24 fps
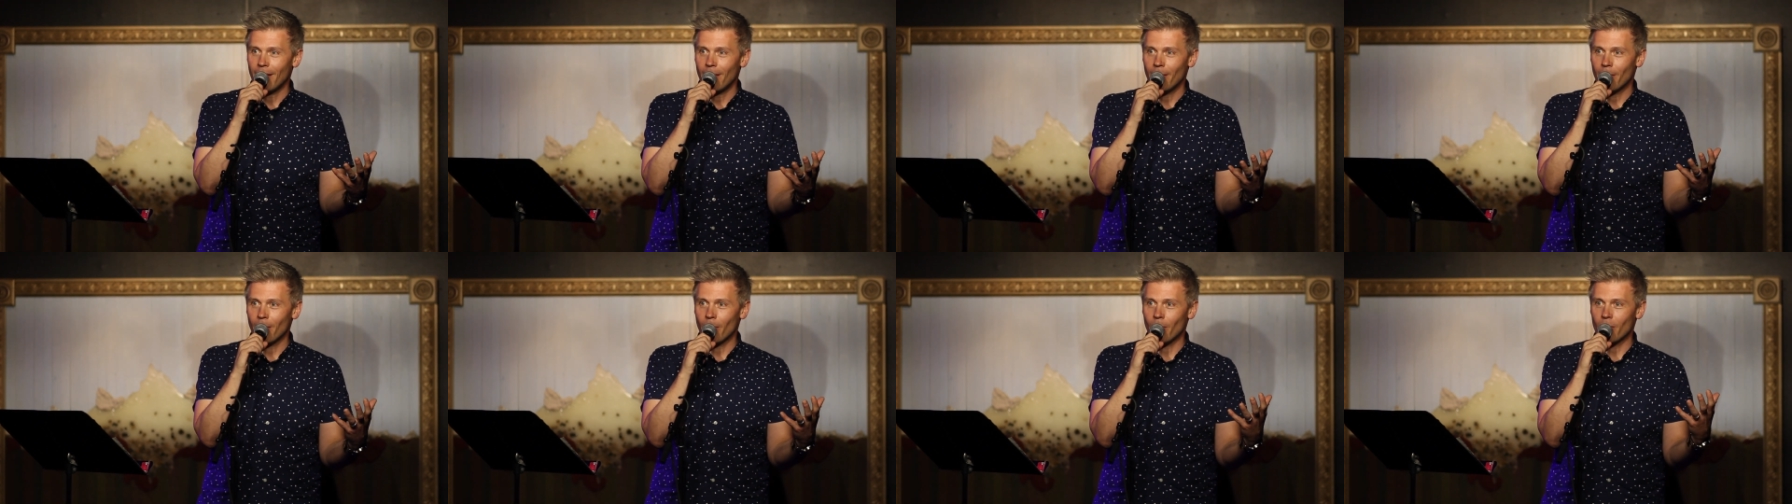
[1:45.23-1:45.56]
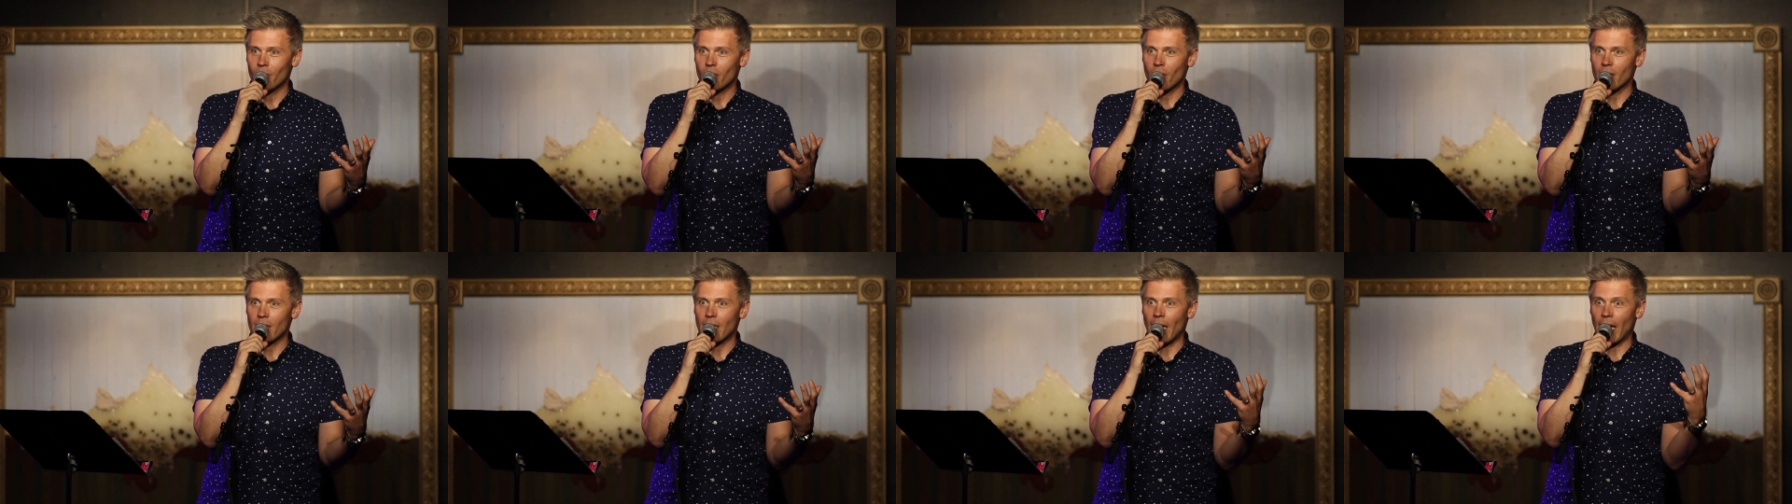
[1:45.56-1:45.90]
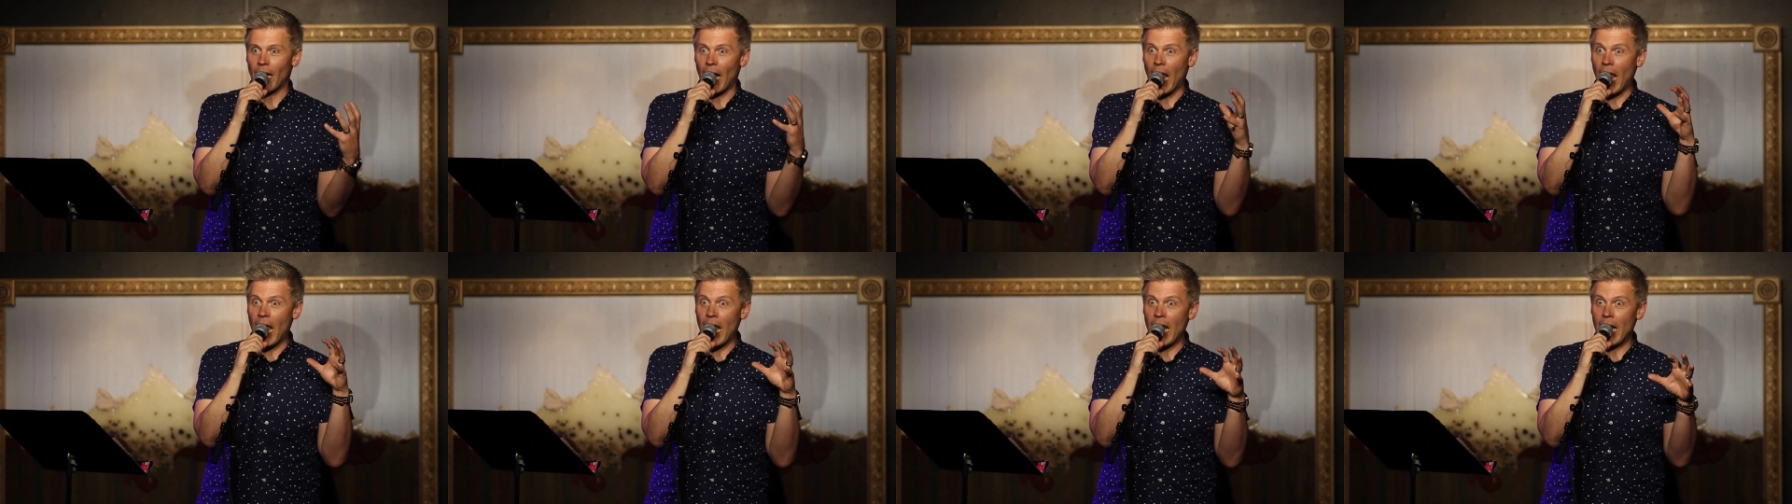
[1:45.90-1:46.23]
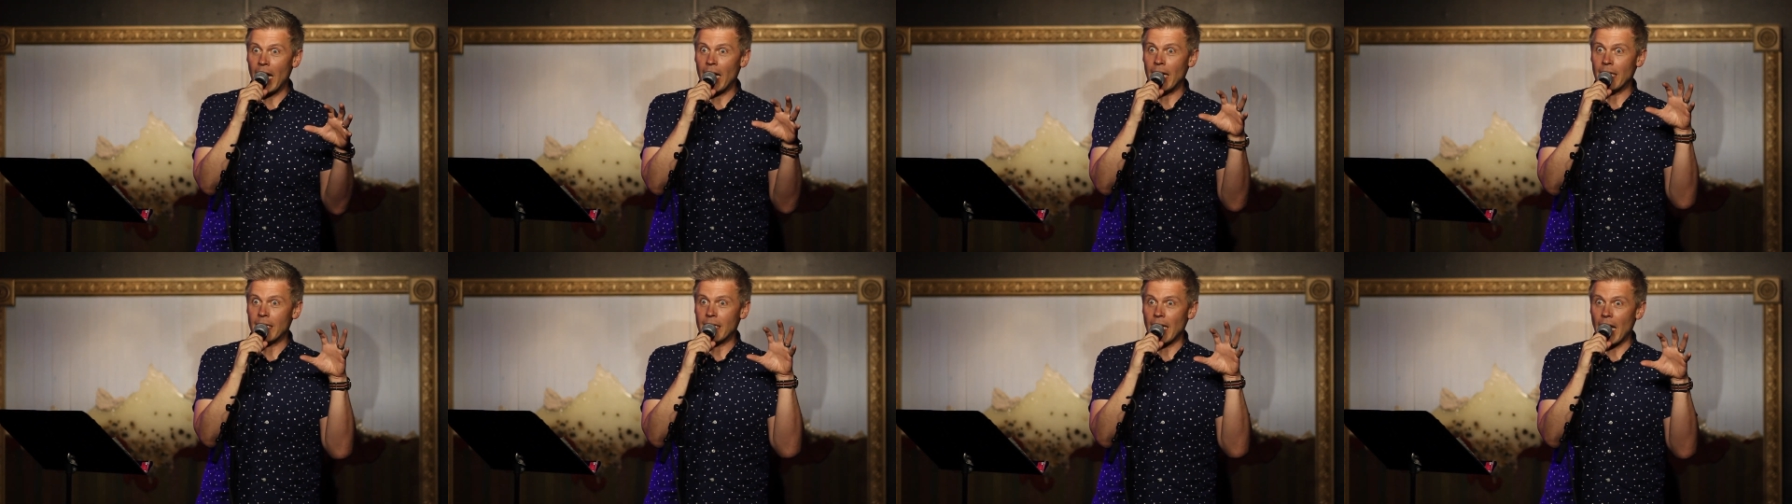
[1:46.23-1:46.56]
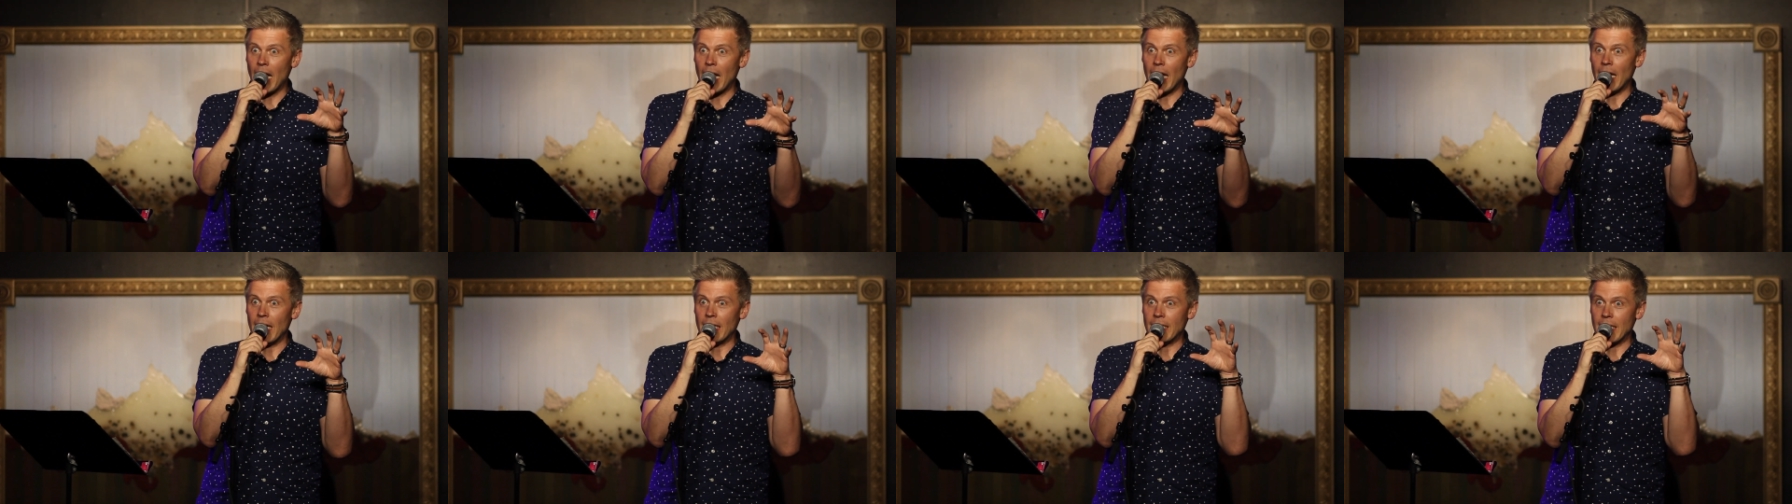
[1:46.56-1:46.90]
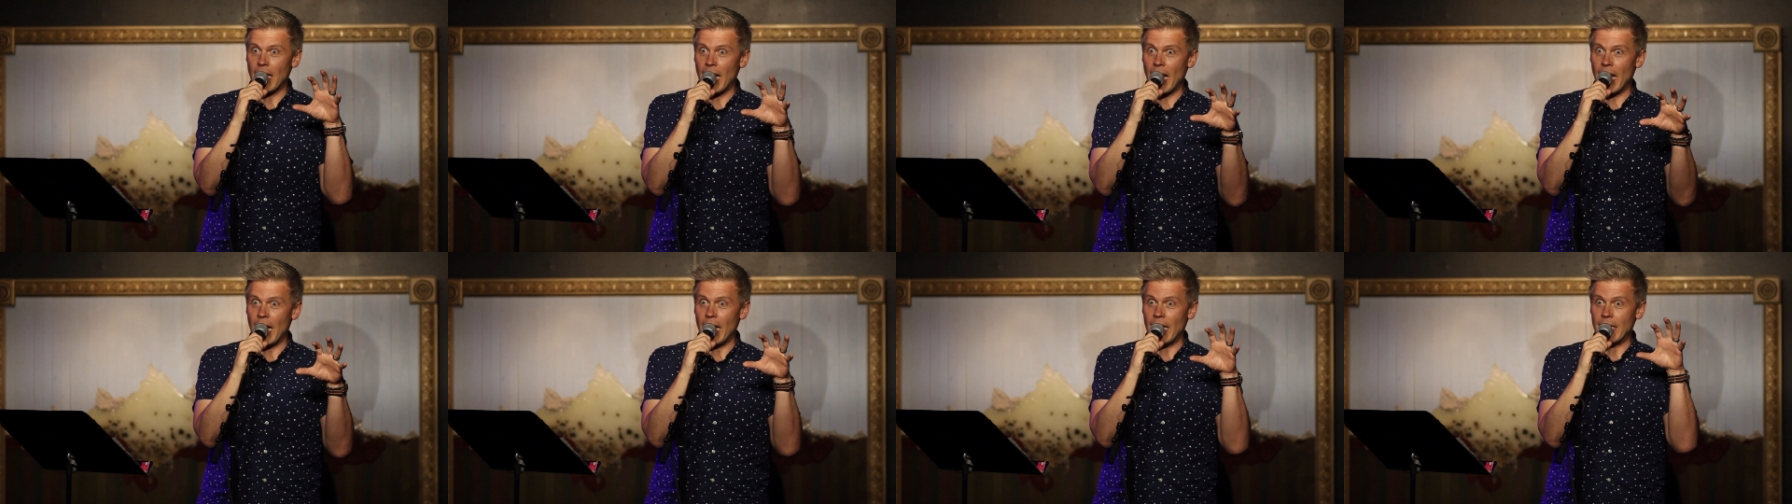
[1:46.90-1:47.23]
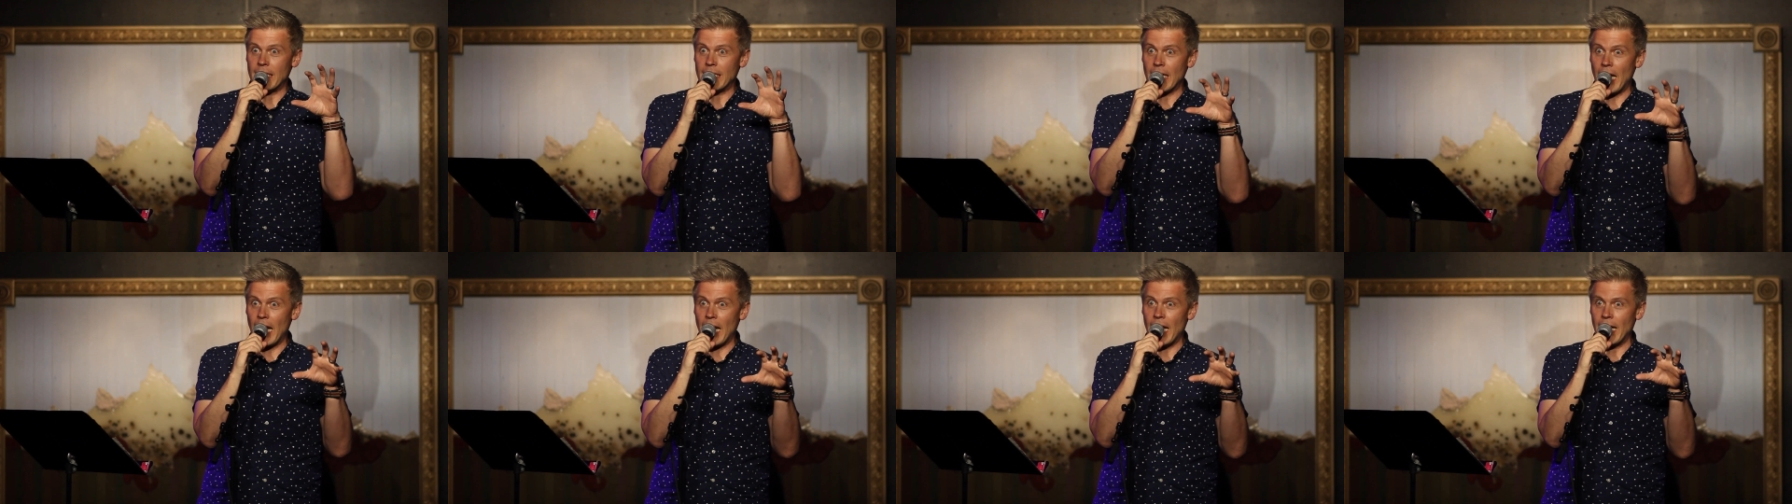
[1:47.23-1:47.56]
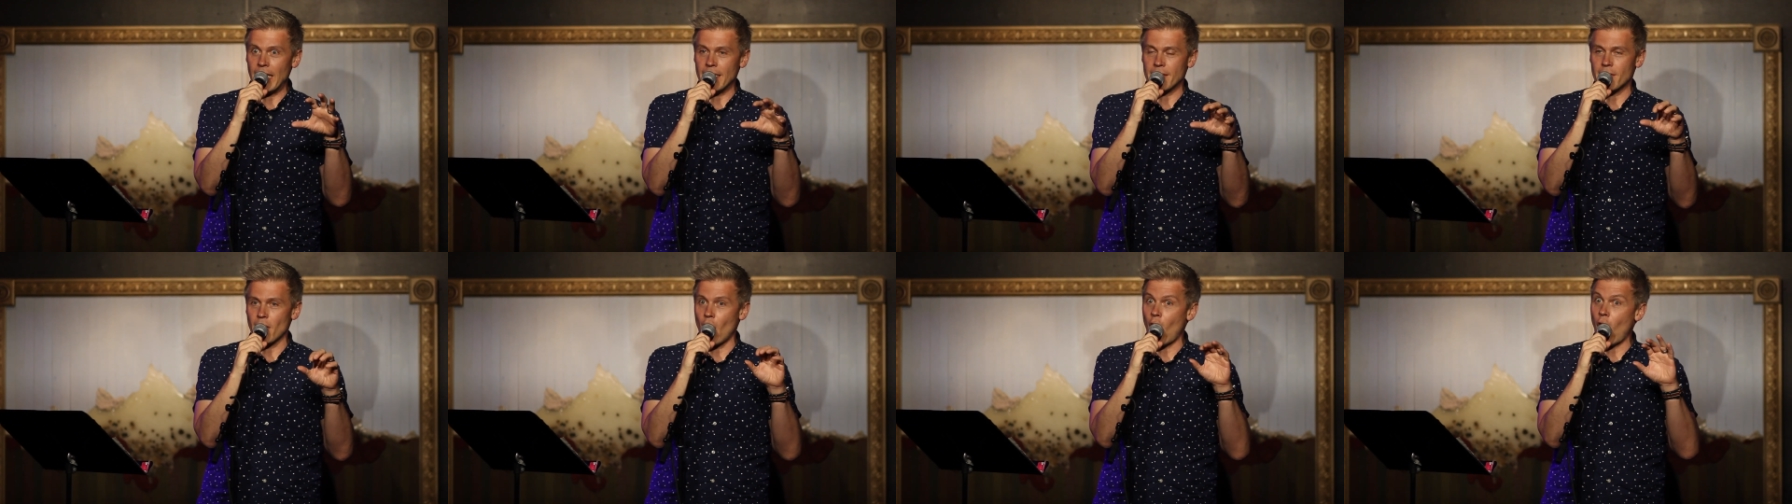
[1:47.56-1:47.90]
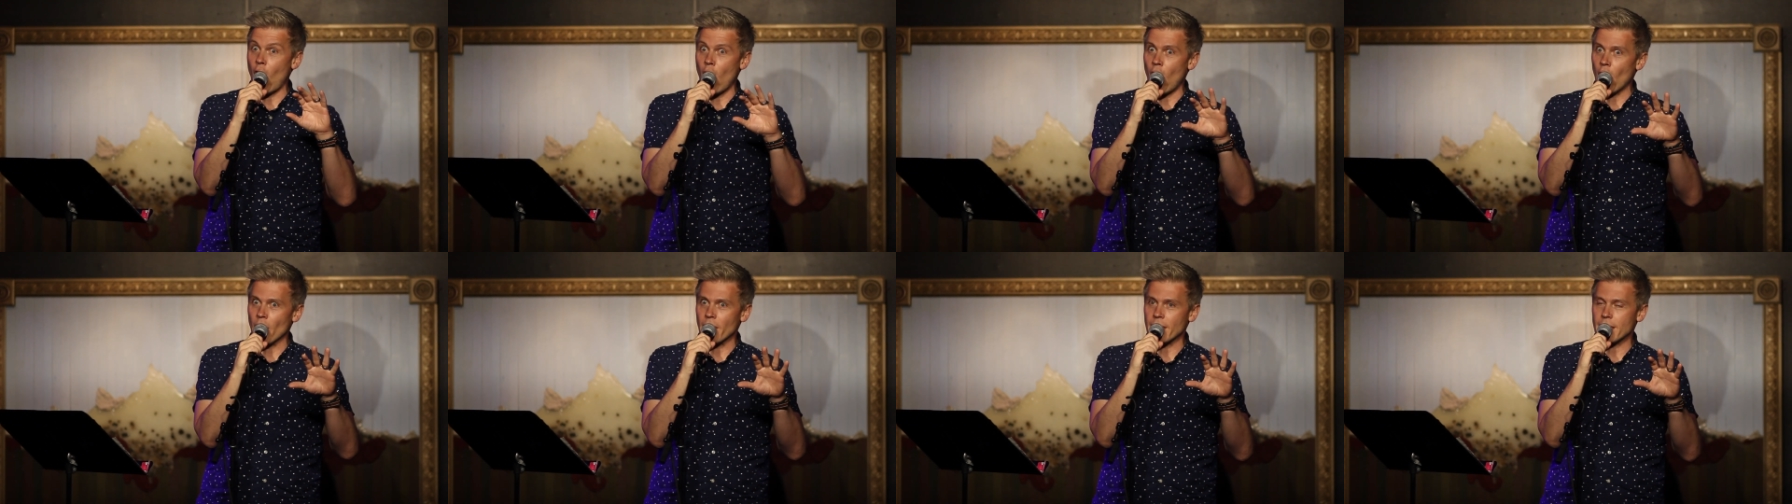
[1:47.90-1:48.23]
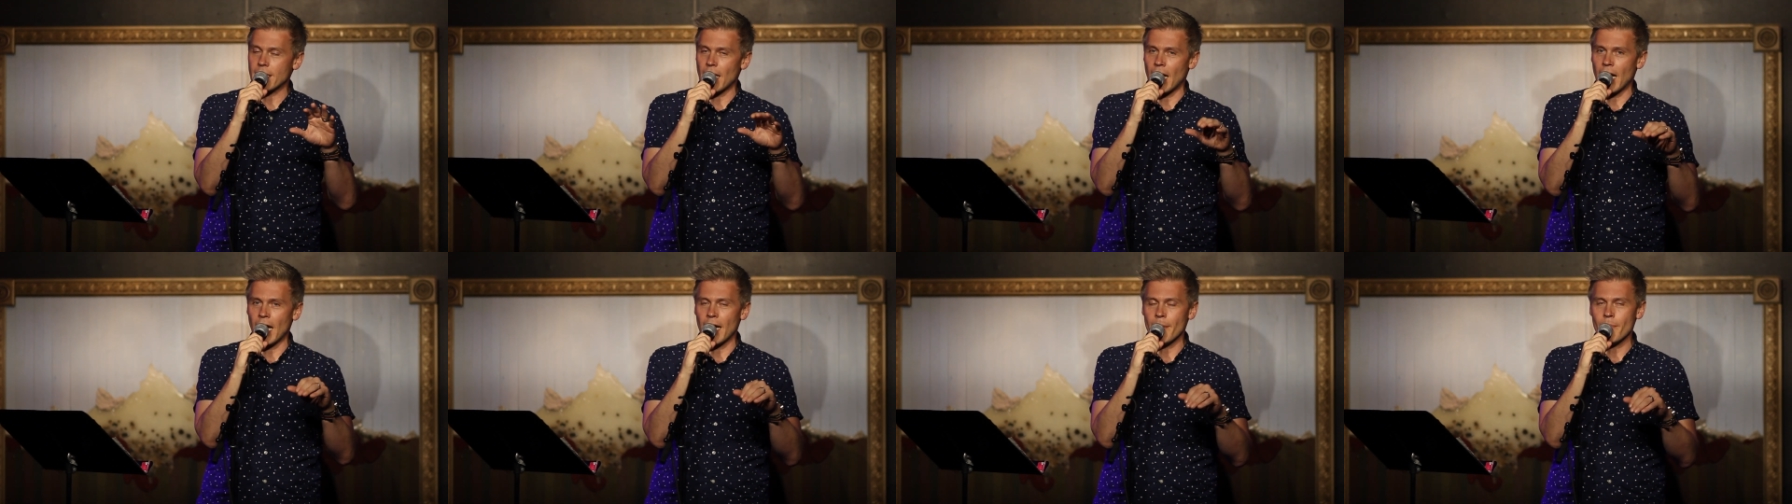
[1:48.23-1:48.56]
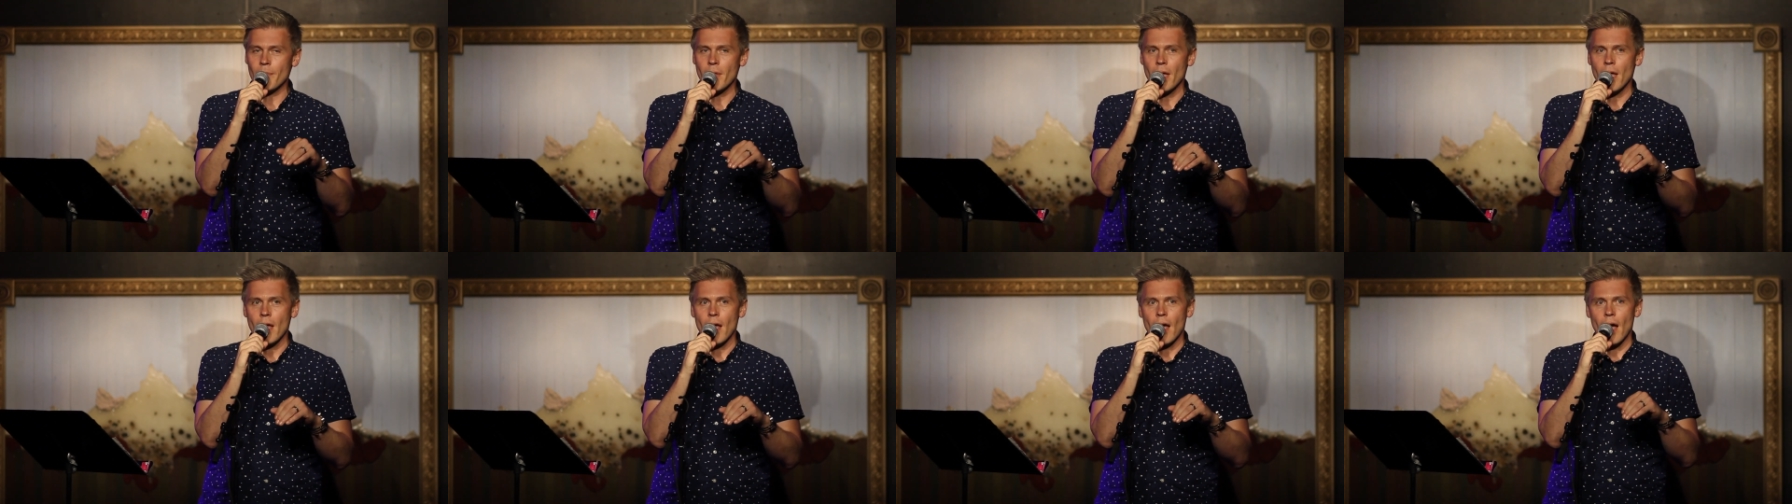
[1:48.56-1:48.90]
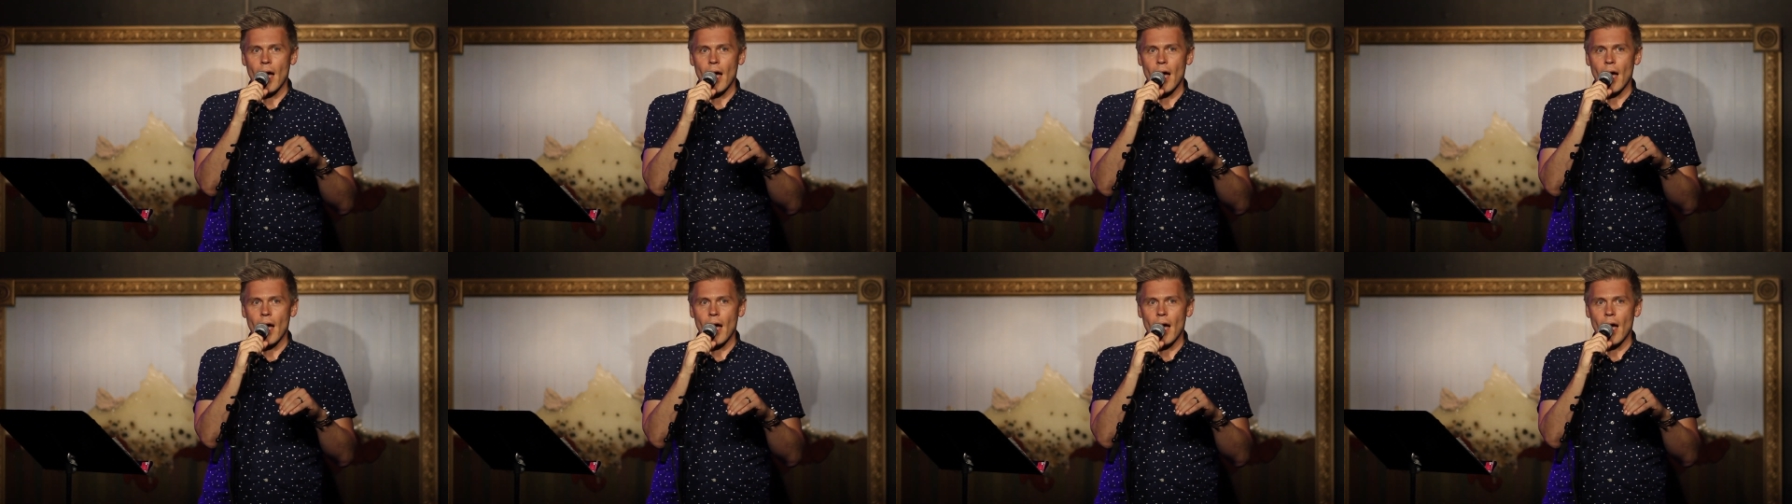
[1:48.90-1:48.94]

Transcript: Where it was just like AIDS, AIDS, AIDS, AIDS all the time.